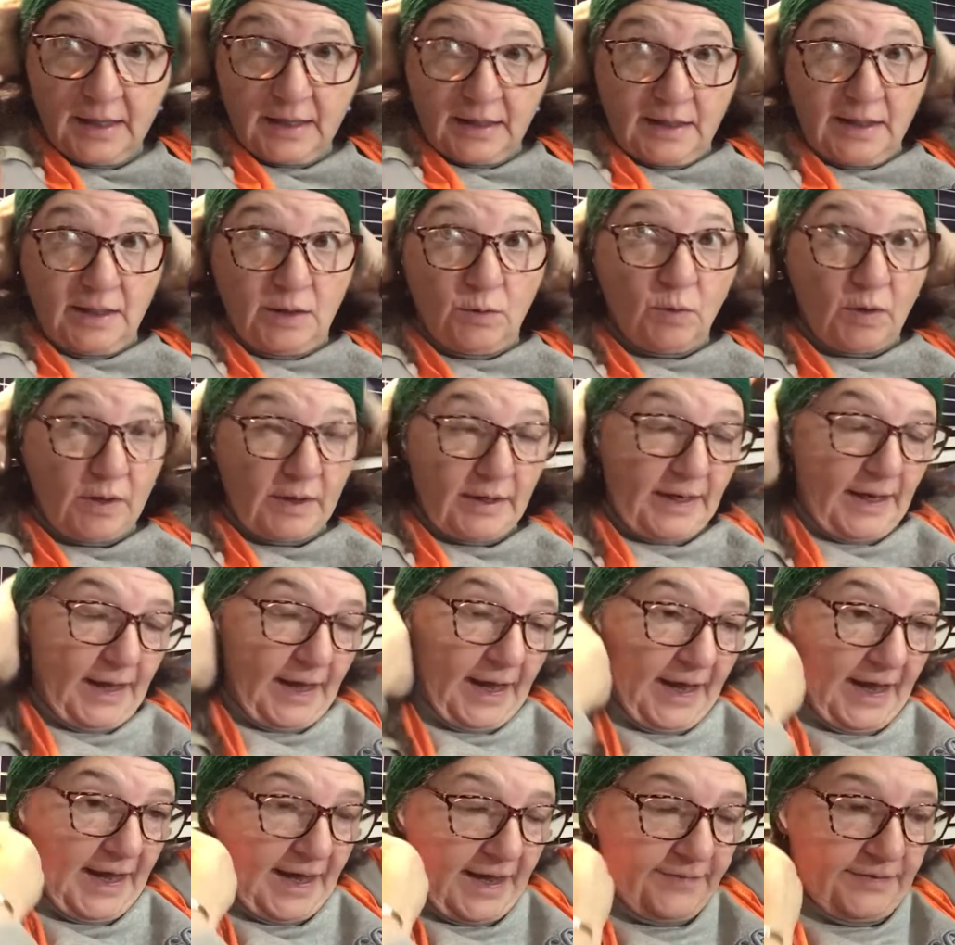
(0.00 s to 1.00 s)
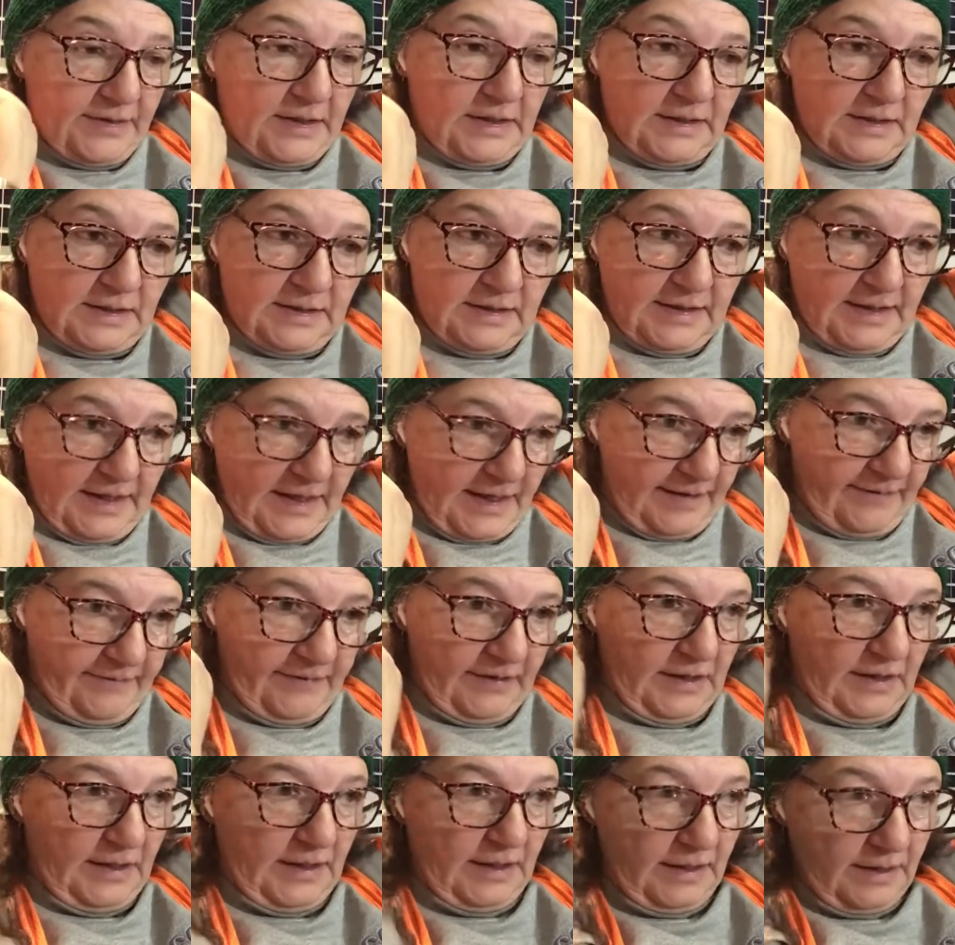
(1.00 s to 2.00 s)
He wanted a hat that didn't have
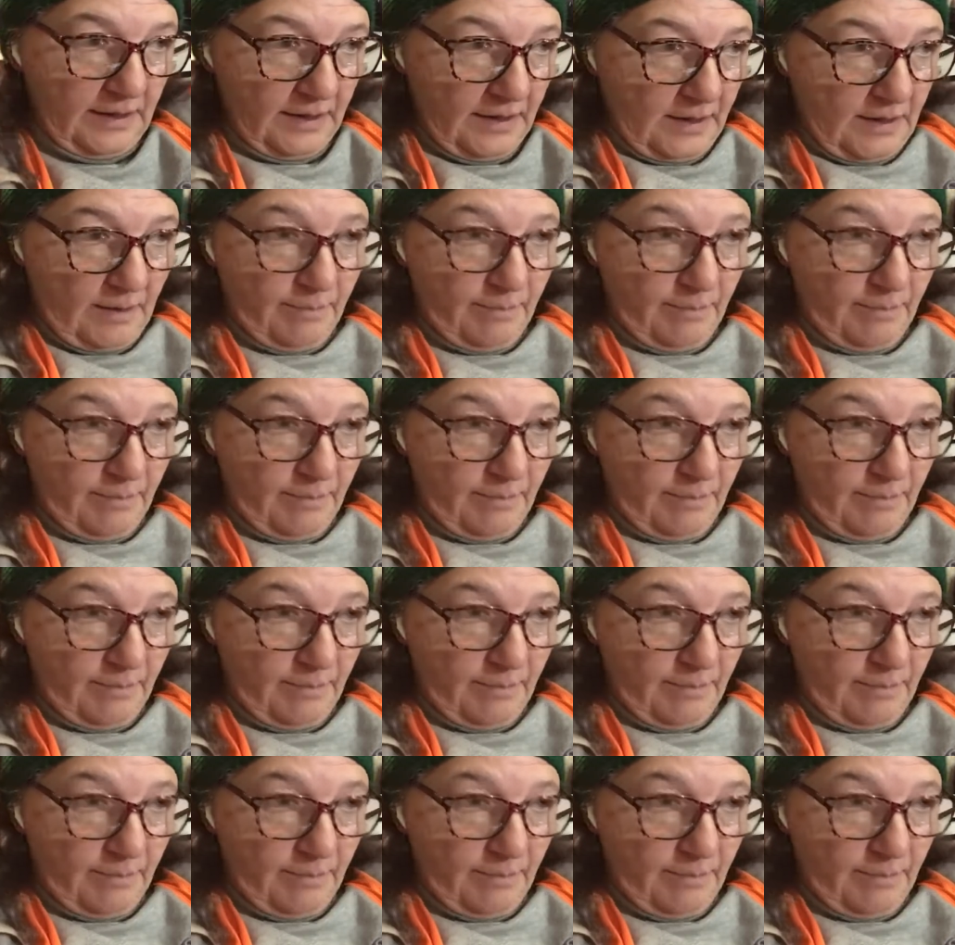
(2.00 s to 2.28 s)
any